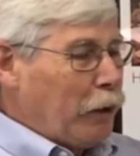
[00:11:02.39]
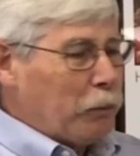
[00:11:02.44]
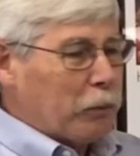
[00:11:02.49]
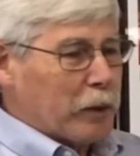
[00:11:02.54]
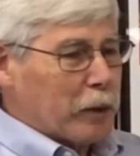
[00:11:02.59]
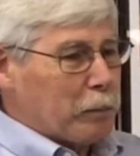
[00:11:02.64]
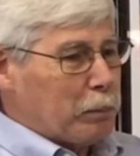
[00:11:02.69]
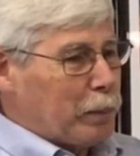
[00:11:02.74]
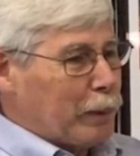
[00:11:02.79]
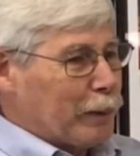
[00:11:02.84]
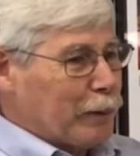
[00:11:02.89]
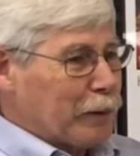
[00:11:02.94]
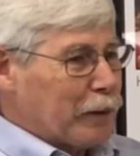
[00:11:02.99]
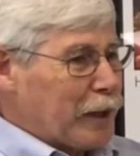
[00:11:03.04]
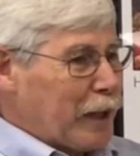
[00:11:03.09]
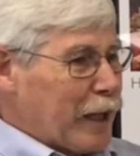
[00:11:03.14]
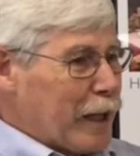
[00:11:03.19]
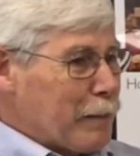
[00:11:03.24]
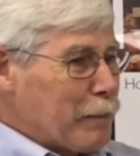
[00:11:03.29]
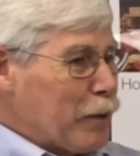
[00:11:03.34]
We'd build
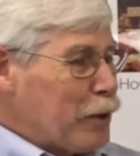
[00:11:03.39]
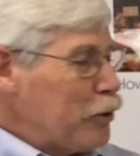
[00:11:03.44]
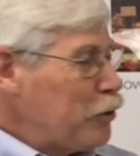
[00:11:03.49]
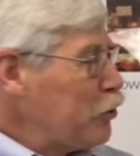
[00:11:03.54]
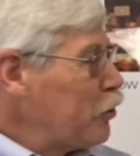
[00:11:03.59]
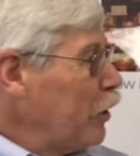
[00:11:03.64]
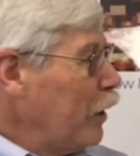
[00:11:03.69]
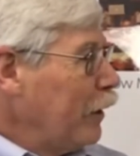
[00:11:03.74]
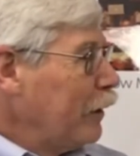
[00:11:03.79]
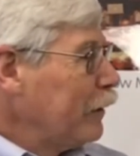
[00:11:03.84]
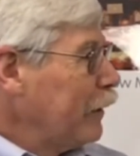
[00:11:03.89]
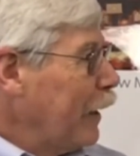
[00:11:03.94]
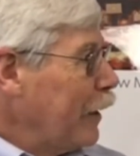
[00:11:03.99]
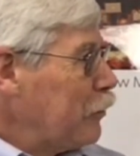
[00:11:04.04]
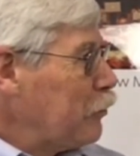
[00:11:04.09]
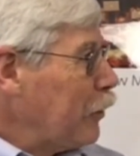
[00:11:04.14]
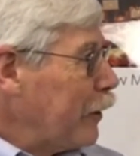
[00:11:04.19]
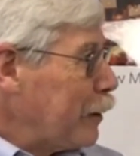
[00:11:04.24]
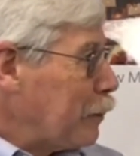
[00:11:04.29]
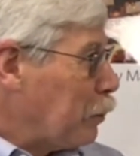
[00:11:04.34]
the image. They'd
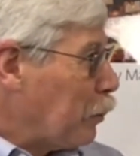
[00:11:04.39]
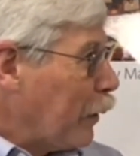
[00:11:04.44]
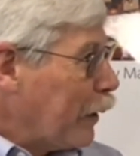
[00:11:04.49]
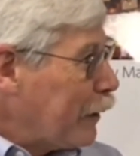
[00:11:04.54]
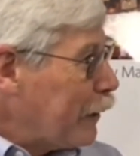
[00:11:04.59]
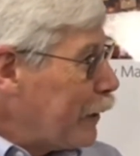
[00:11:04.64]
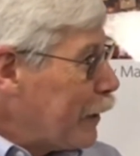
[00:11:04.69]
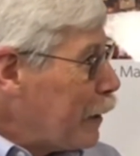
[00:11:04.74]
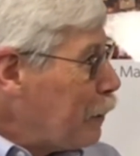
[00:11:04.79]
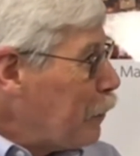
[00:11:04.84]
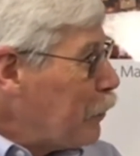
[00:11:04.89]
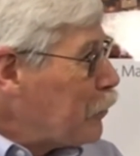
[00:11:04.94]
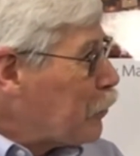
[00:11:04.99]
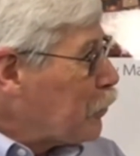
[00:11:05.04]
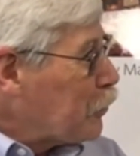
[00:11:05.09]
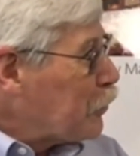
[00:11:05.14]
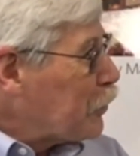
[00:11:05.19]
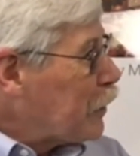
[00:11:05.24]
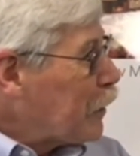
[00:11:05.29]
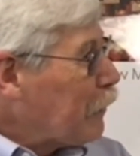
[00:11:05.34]
try to break the image
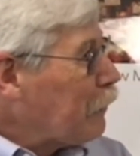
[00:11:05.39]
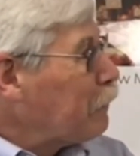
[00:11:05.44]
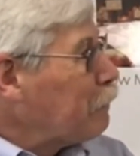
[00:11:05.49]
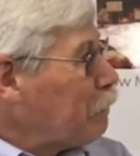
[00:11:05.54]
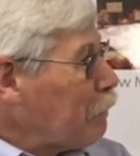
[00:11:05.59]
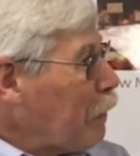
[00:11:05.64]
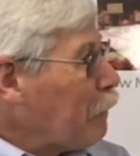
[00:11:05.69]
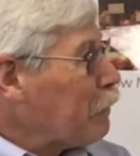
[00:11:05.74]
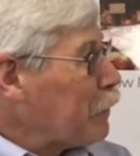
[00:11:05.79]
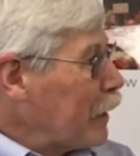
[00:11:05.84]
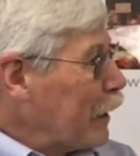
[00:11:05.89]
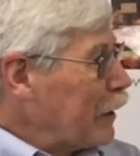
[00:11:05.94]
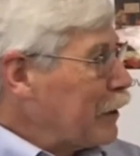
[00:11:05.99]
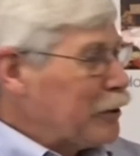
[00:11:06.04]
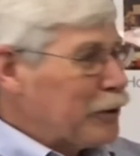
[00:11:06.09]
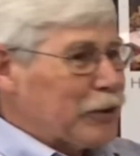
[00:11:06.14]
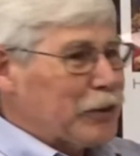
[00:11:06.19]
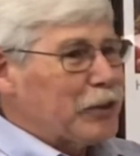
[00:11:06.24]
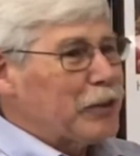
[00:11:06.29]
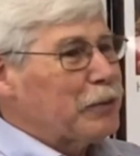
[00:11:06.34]
and see if
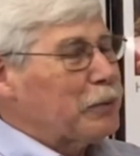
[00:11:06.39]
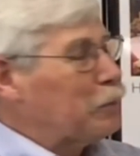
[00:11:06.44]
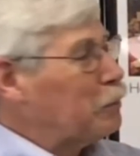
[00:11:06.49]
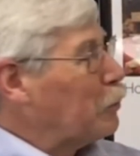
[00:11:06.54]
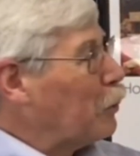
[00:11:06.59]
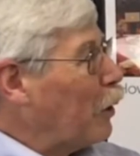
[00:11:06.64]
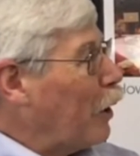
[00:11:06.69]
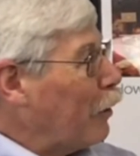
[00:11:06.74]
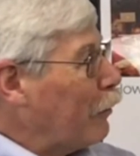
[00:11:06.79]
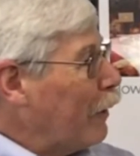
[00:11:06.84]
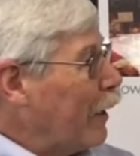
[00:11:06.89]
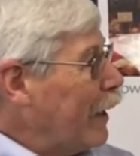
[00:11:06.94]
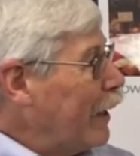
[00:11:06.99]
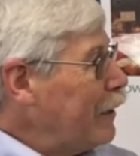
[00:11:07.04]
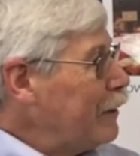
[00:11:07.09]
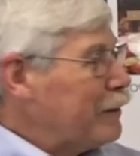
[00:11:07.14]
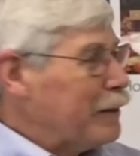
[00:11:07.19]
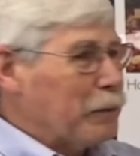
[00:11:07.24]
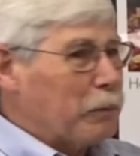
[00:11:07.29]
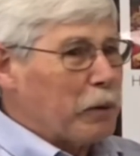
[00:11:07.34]
things were all
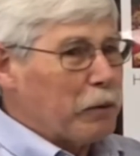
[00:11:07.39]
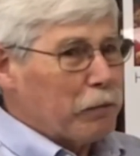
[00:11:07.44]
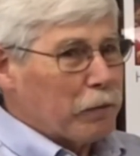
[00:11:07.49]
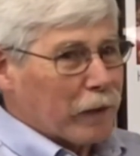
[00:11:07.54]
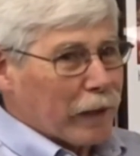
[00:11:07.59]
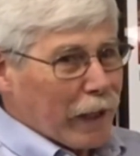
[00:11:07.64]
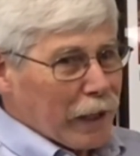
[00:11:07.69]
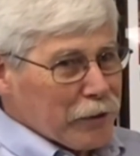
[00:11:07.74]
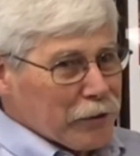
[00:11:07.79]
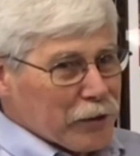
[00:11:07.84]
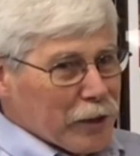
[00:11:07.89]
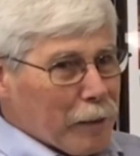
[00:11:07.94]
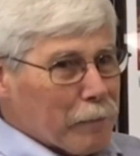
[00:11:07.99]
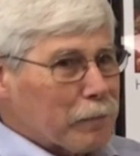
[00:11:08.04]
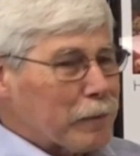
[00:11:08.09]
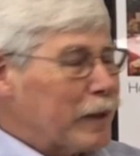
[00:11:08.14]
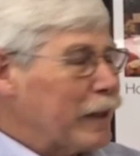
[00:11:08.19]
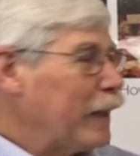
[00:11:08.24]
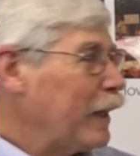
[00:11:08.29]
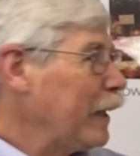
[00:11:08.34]
right. Did we forget
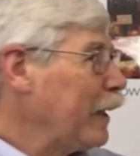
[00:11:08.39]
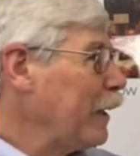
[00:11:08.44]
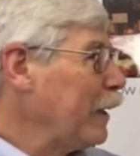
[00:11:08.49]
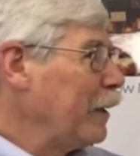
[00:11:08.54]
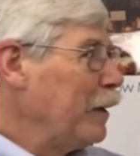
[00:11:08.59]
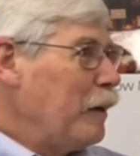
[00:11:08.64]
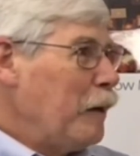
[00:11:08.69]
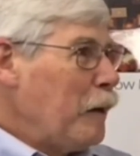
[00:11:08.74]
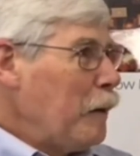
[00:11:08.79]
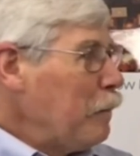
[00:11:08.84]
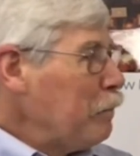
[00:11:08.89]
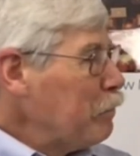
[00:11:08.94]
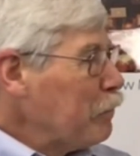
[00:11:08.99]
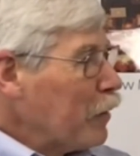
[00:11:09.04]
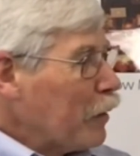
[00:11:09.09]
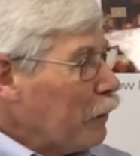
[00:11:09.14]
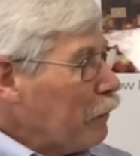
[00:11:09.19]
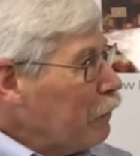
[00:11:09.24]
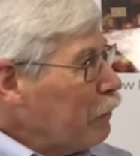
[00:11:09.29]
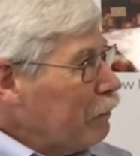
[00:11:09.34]
something?
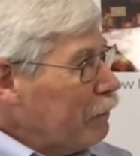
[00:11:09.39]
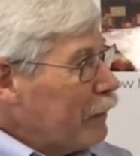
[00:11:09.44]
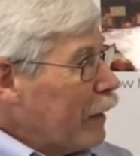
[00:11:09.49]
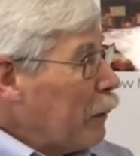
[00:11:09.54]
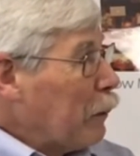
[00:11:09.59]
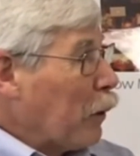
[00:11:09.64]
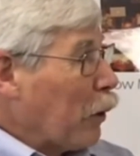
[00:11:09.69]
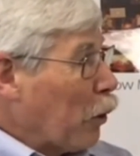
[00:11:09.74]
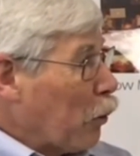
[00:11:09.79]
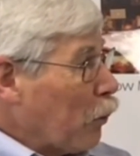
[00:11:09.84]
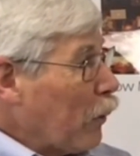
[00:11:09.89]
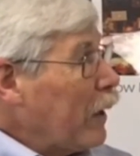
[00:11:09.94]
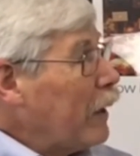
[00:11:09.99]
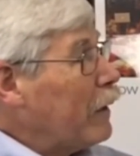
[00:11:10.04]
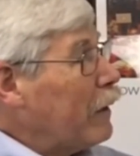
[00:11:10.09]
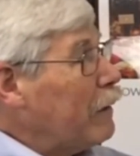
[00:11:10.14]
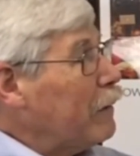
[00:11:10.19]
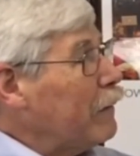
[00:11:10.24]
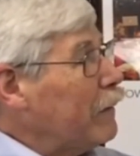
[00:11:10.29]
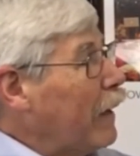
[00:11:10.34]
They were great
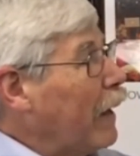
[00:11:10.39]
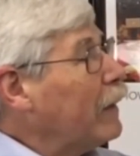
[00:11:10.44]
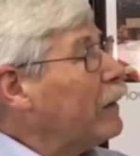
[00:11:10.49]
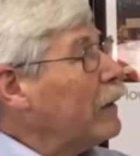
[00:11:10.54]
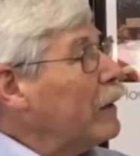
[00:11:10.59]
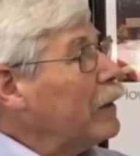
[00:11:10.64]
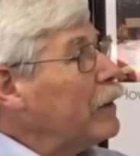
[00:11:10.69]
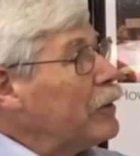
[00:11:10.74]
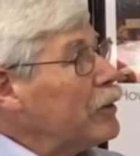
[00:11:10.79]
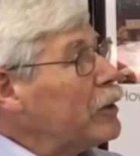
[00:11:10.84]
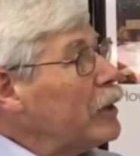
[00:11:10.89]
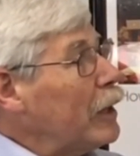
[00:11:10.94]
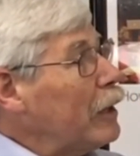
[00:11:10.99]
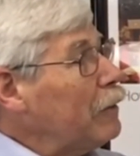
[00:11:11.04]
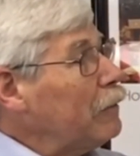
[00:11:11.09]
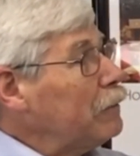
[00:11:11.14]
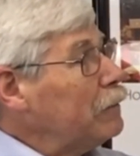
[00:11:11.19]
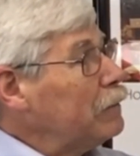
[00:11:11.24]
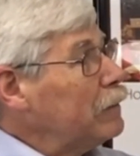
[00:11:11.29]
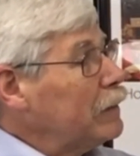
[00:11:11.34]
at that kind of
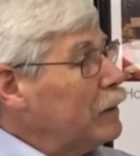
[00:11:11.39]
stuff.